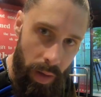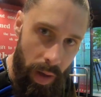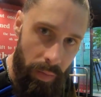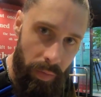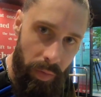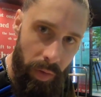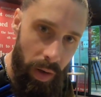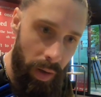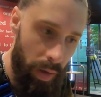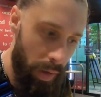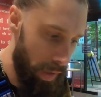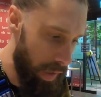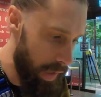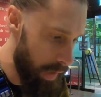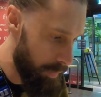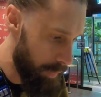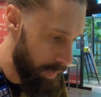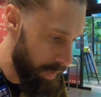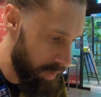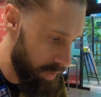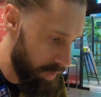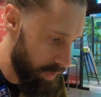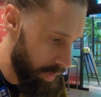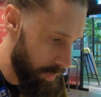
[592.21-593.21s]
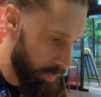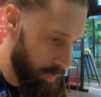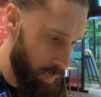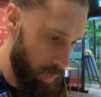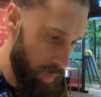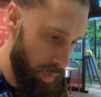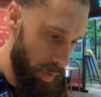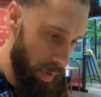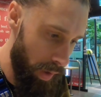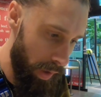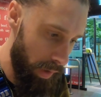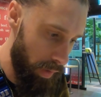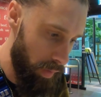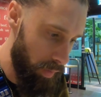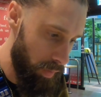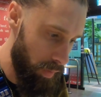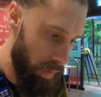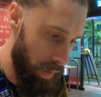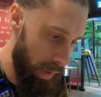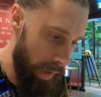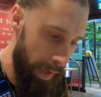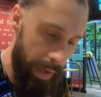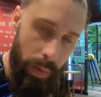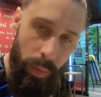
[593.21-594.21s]
haven't really had much trouble with like
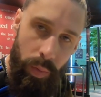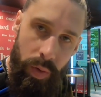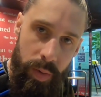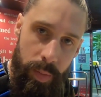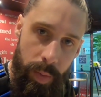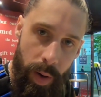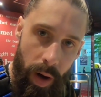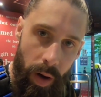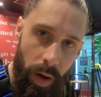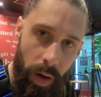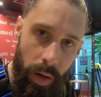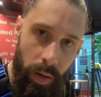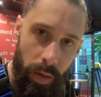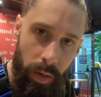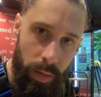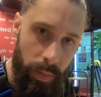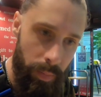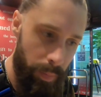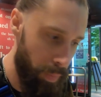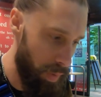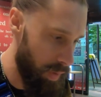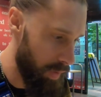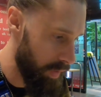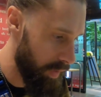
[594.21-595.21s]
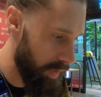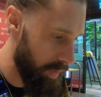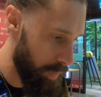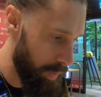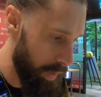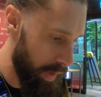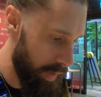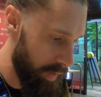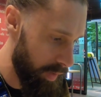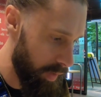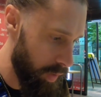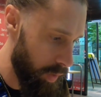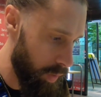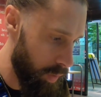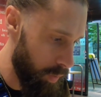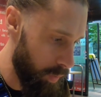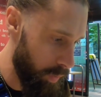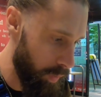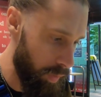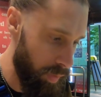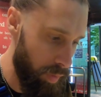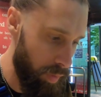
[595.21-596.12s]
the language barrier, but this place called